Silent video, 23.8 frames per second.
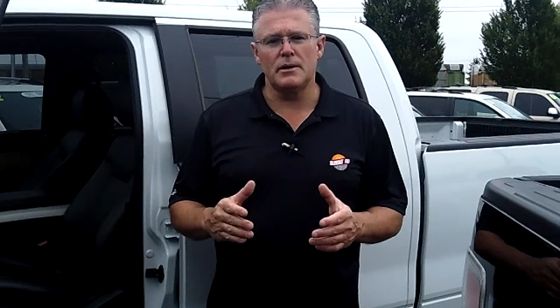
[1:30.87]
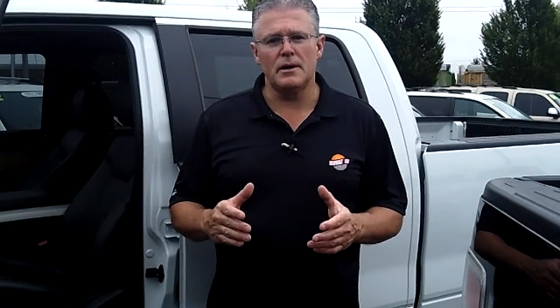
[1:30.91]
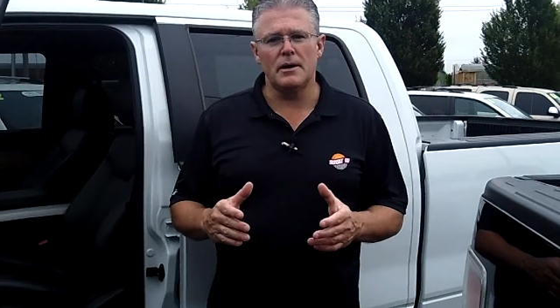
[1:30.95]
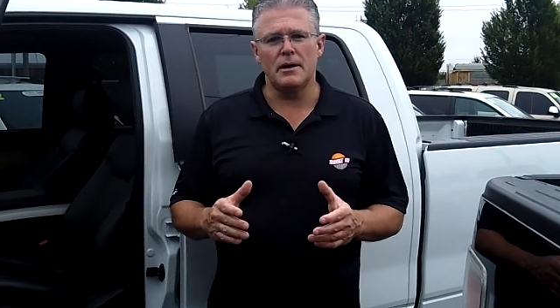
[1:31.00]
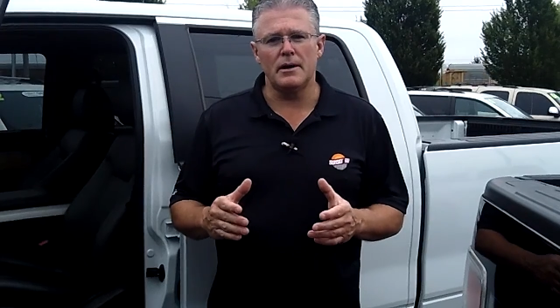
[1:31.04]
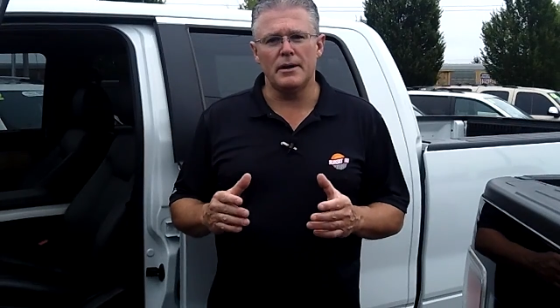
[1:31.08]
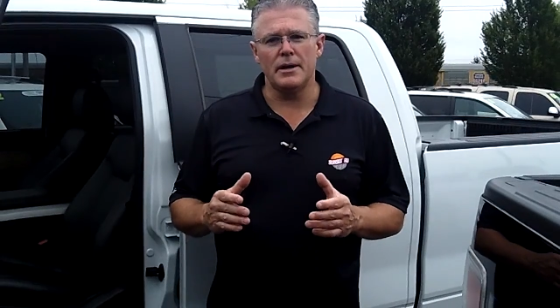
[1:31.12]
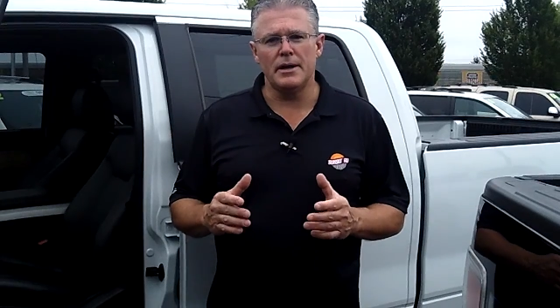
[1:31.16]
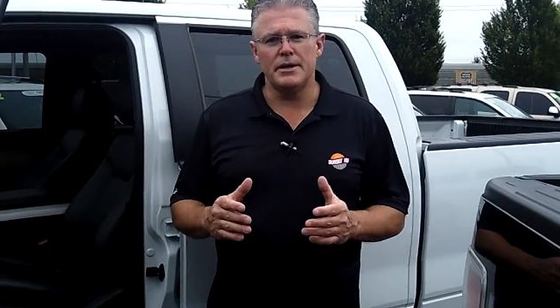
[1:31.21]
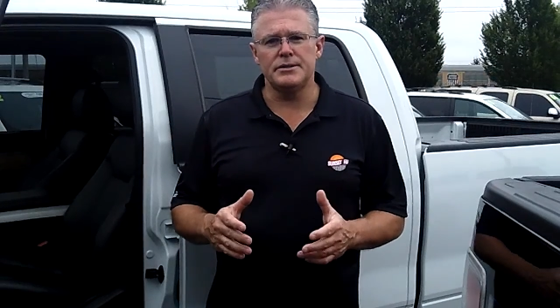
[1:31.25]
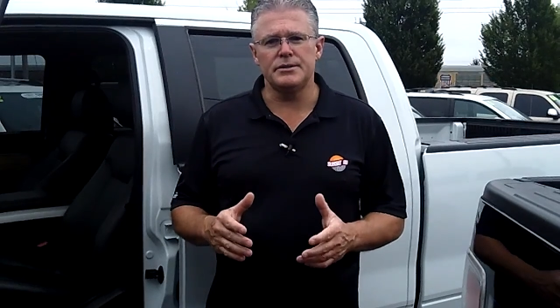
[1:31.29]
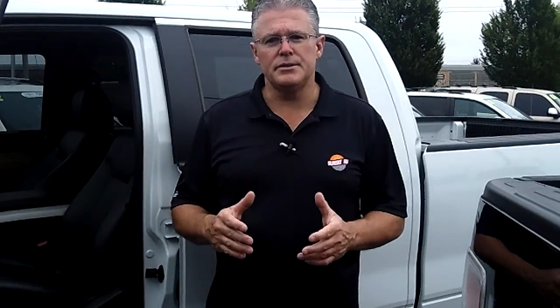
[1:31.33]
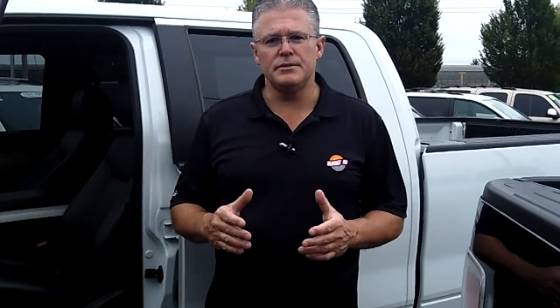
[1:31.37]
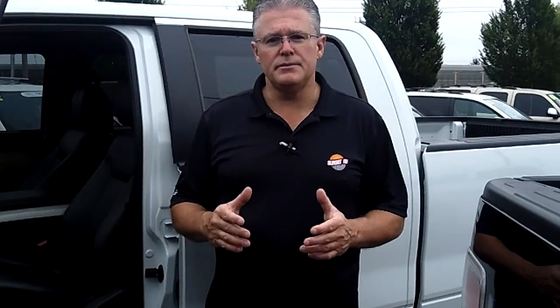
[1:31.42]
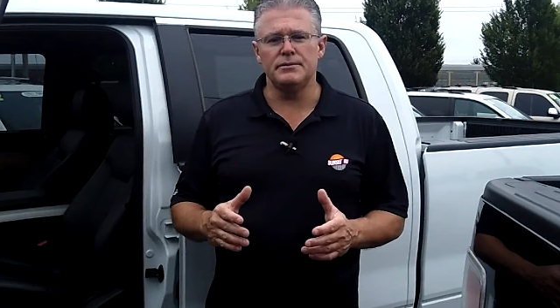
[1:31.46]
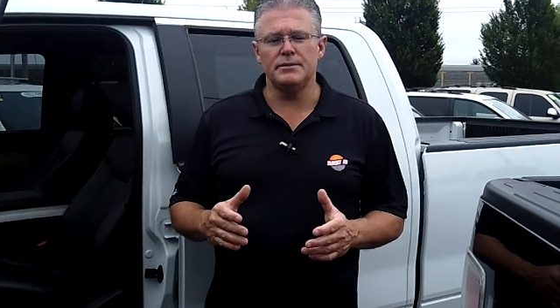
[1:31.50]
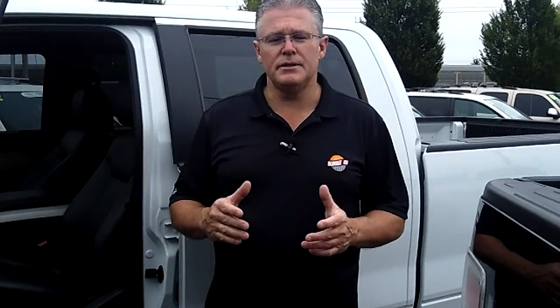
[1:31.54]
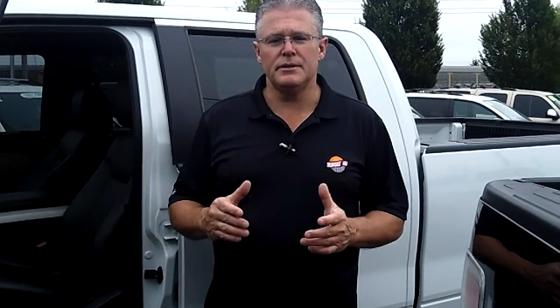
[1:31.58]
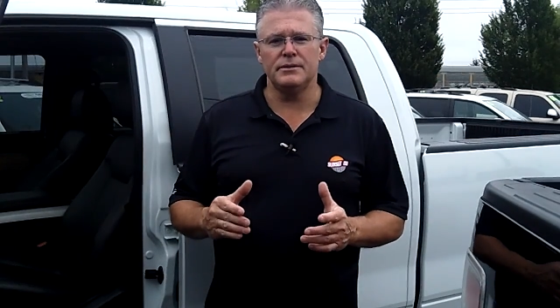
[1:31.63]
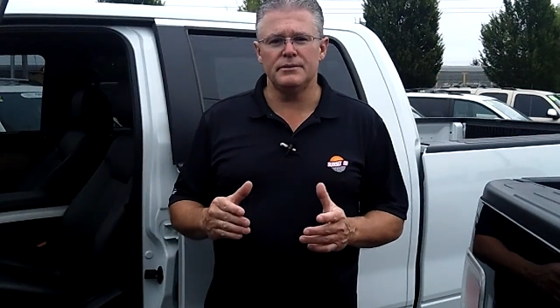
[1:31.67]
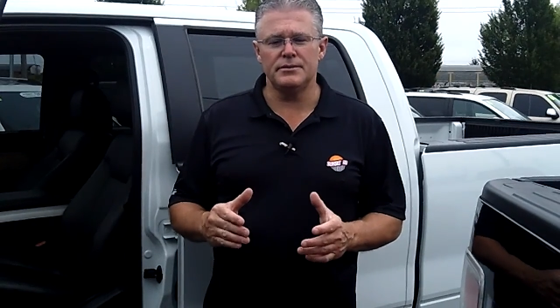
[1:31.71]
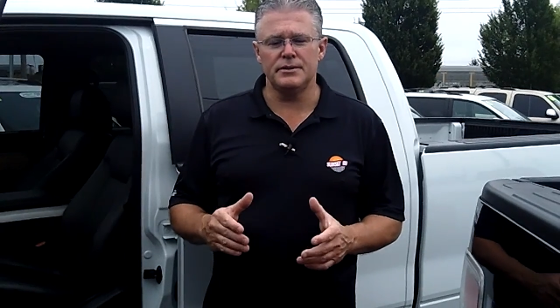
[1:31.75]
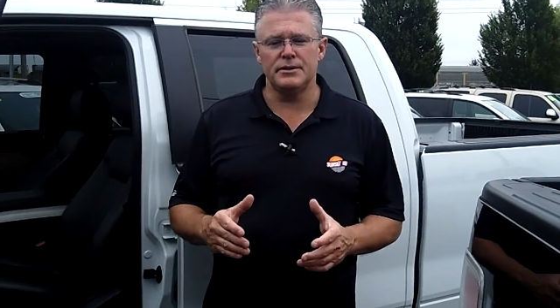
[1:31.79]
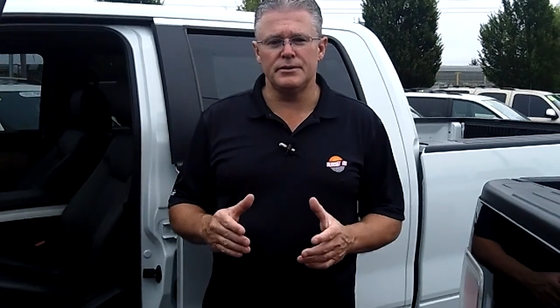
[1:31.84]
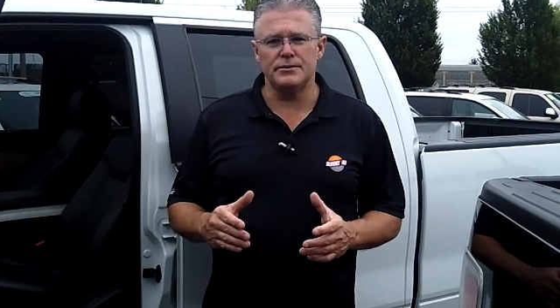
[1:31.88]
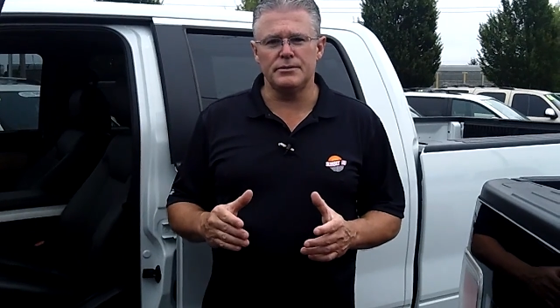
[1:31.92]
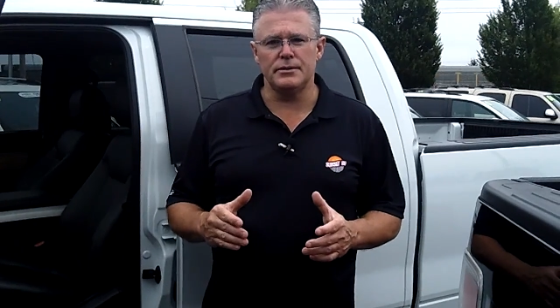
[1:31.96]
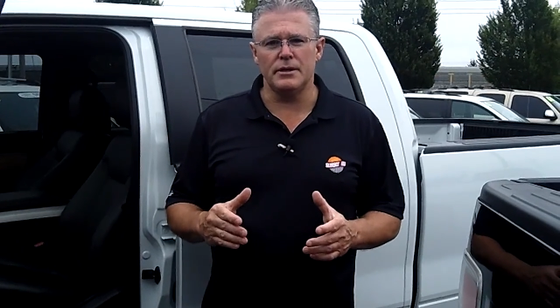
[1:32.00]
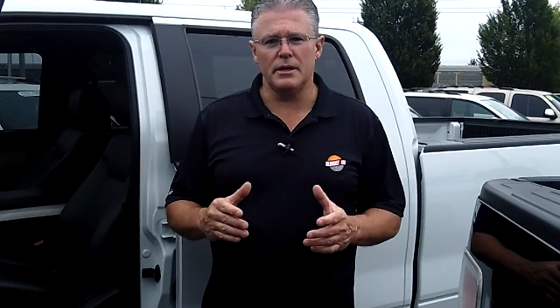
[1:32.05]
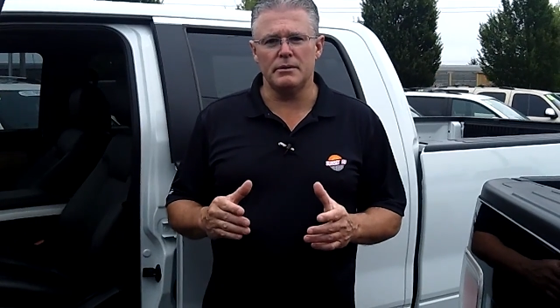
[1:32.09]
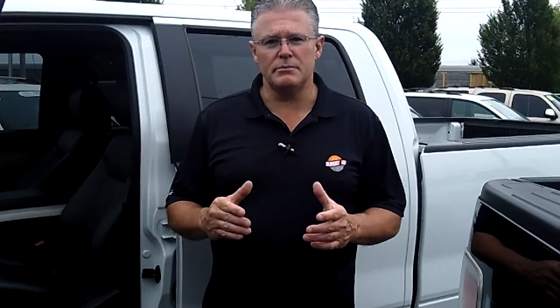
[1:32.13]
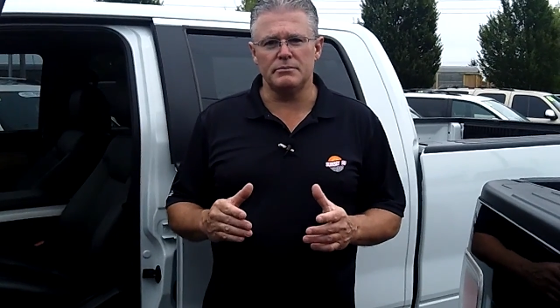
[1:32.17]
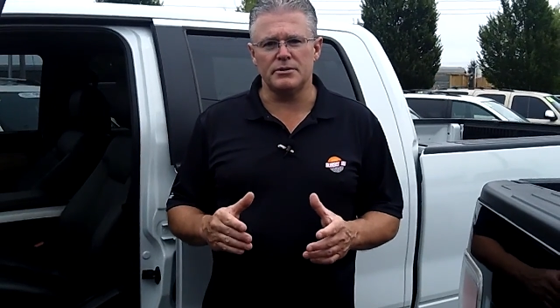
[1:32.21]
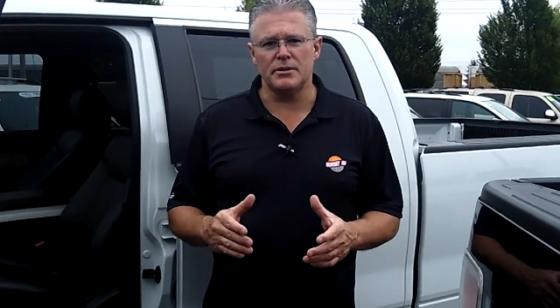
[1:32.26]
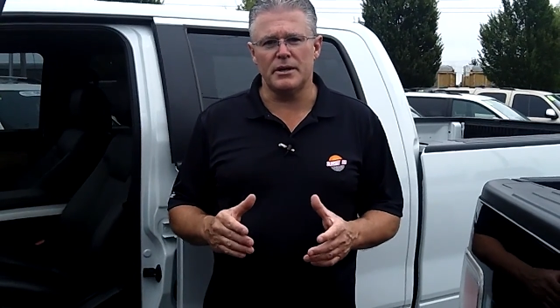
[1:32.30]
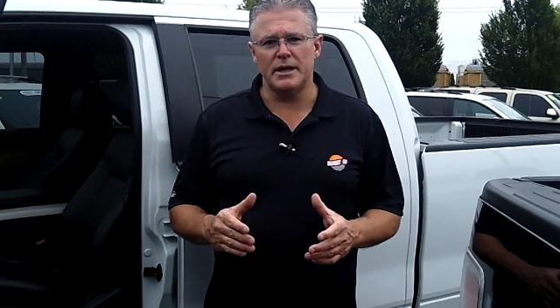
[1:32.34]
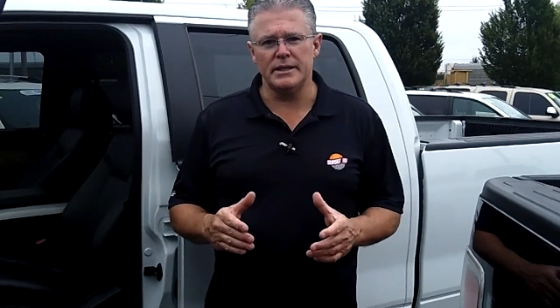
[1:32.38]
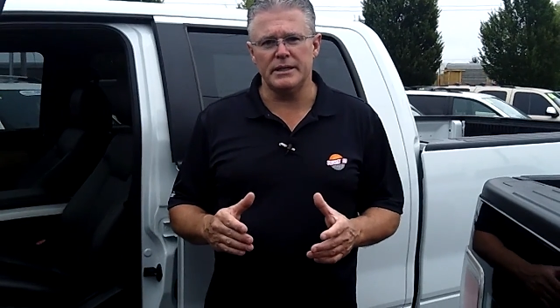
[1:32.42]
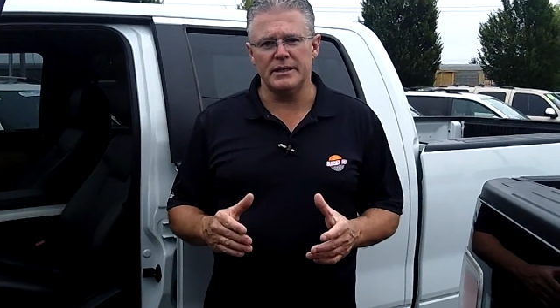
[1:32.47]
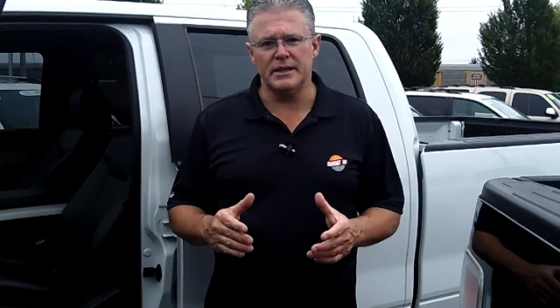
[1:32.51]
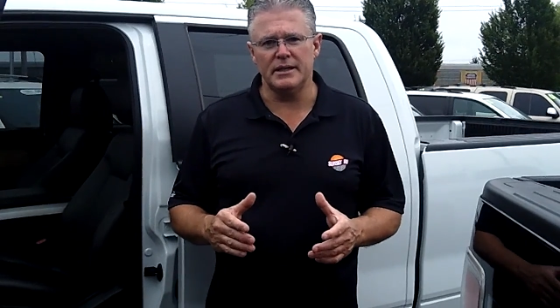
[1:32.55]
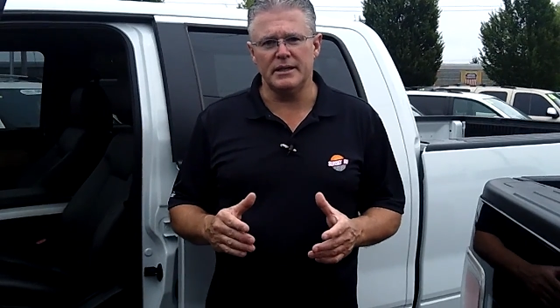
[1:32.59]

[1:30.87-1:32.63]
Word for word: car, or SUV of your dreams.